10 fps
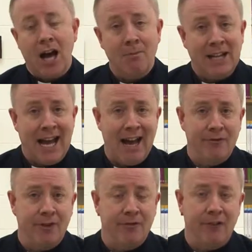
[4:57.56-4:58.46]
On
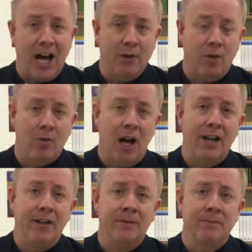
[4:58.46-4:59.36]
behalf of Father
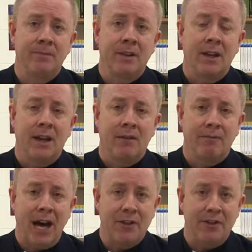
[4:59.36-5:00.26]
O'Connor and
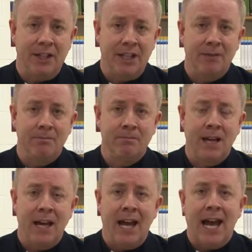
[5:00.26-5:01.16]
Father Deem
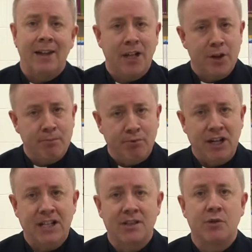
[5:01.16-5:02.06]
and the other
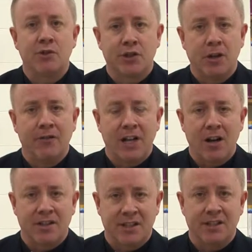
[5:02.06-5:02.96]
priests who serve in
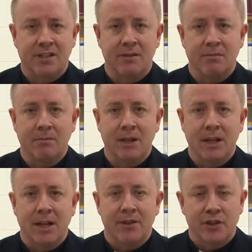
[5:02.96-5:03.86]
our system,
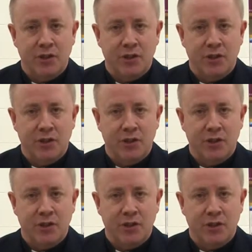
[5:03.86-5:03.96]
the